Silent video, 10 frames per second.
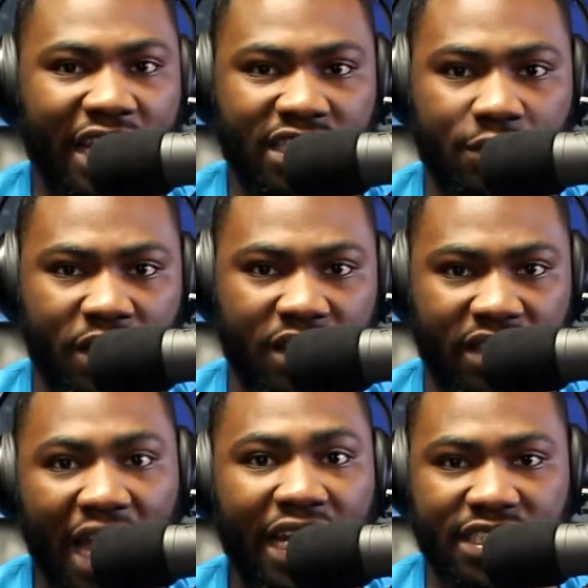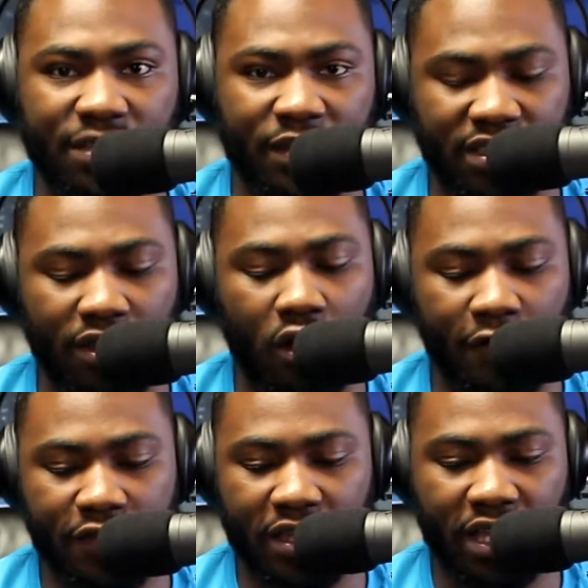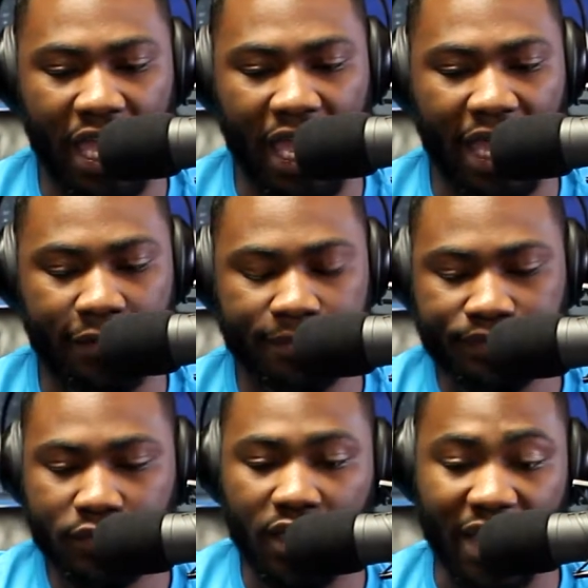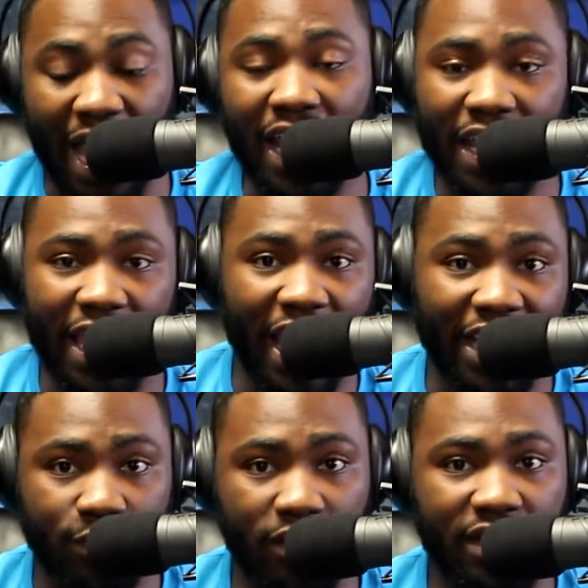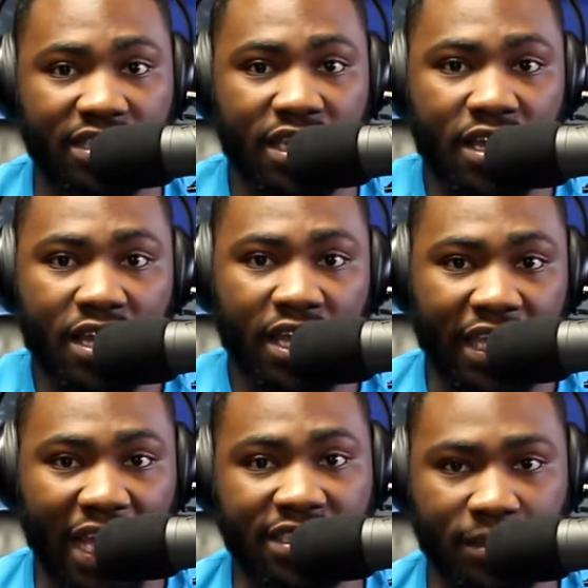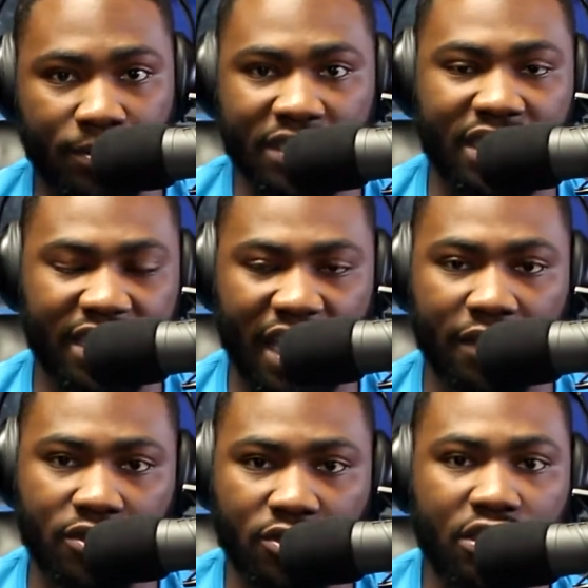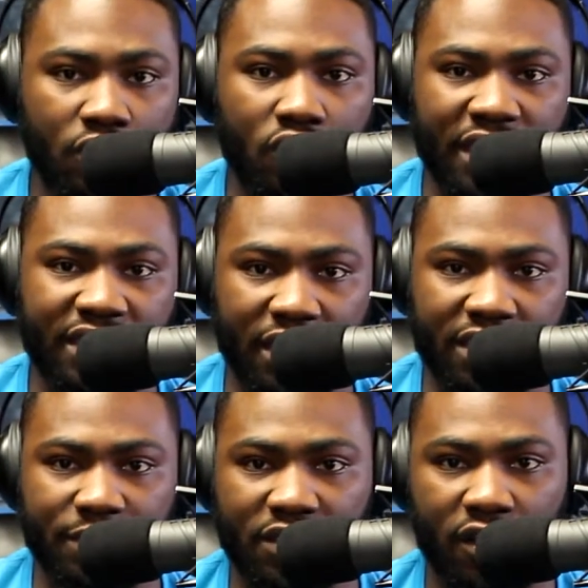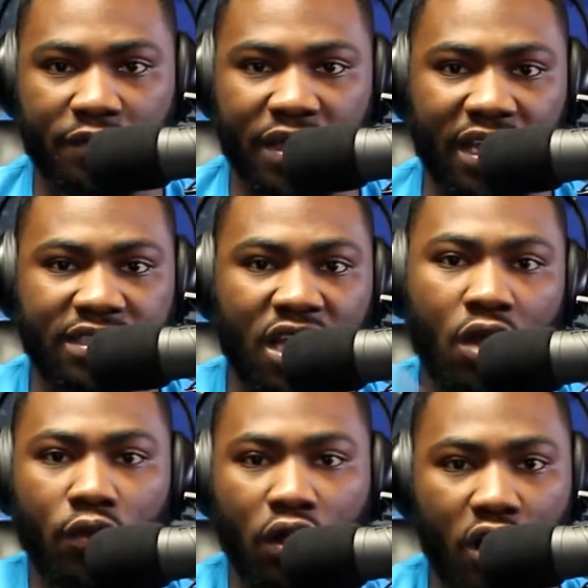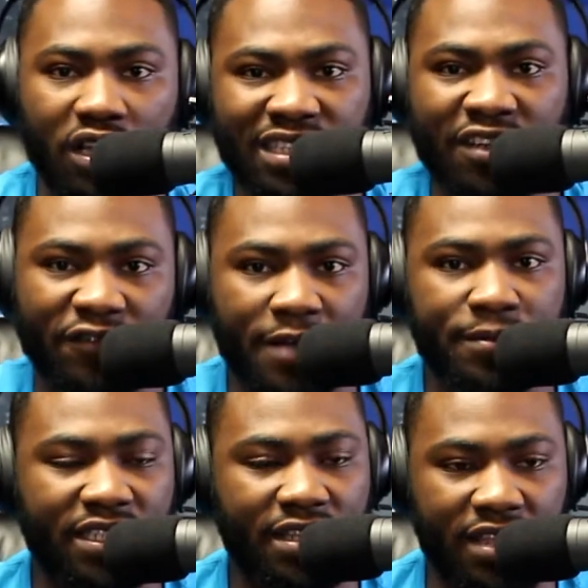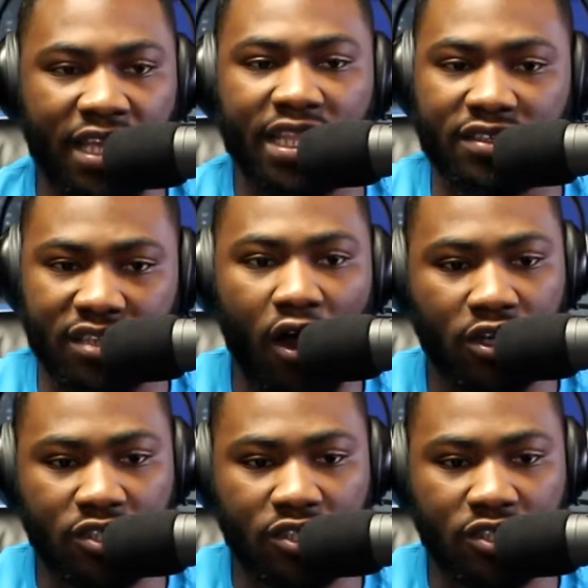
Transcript: needs to be solved, and that, as well as canceling preseason games. Those are two things that need to be solved, because regardless of the 5% thing, there